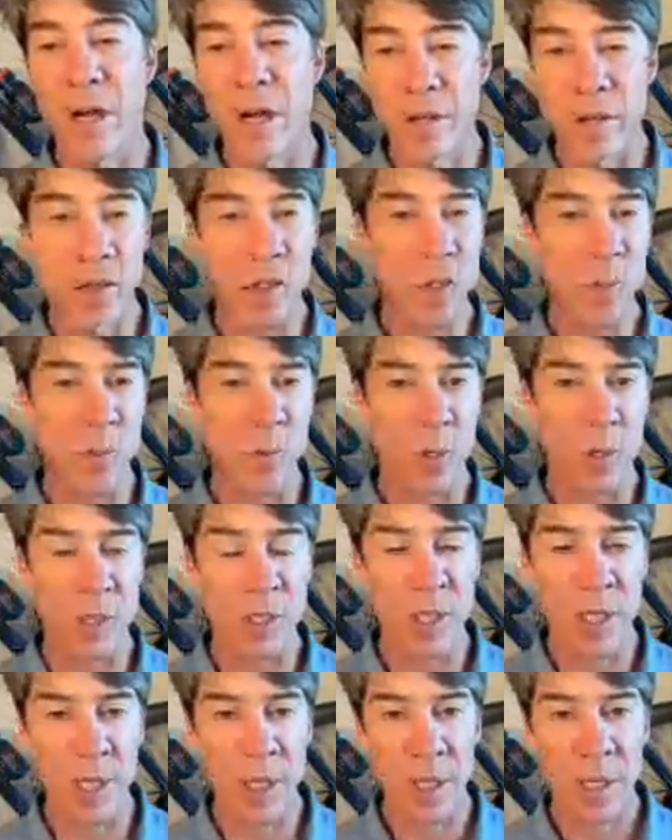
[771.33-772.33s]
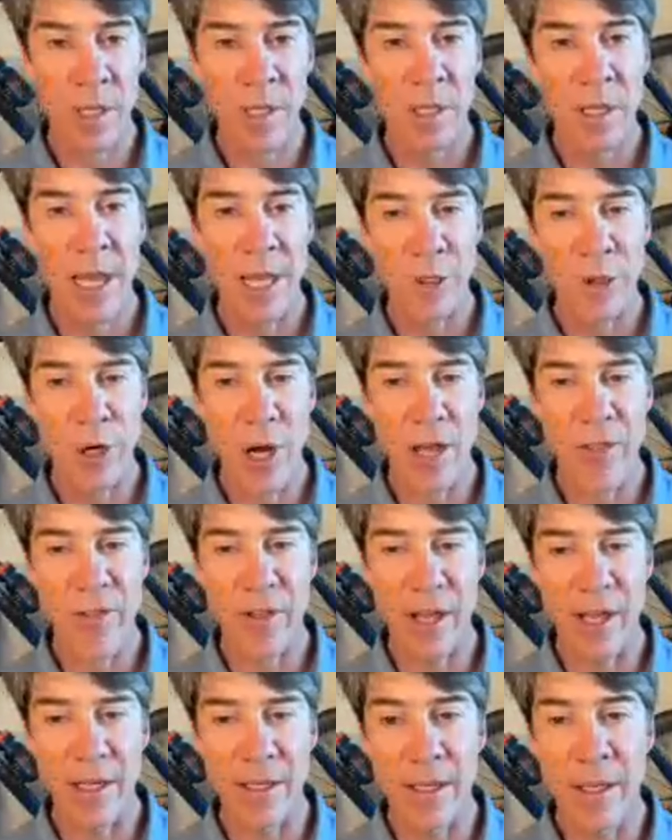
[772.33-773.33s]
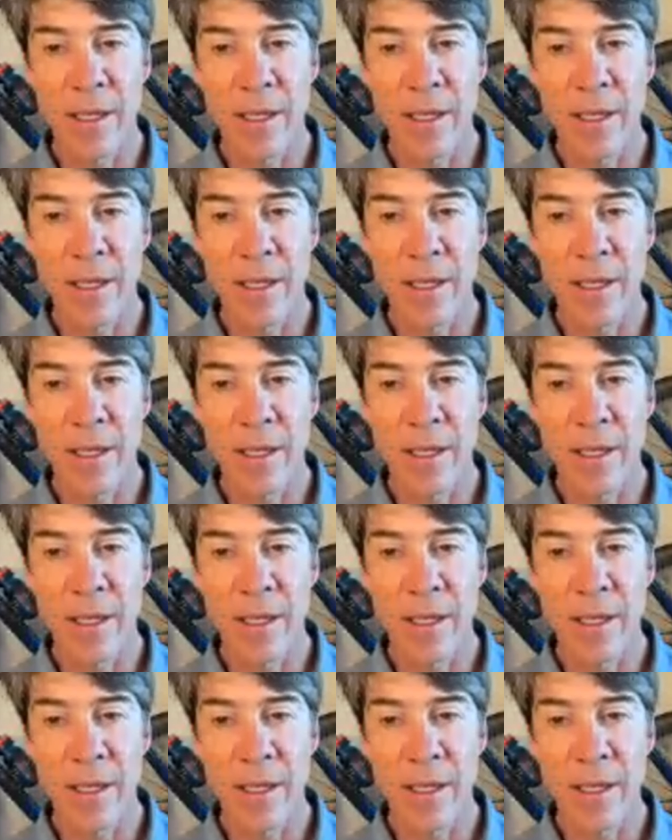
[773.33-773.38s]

other sports like triathlon?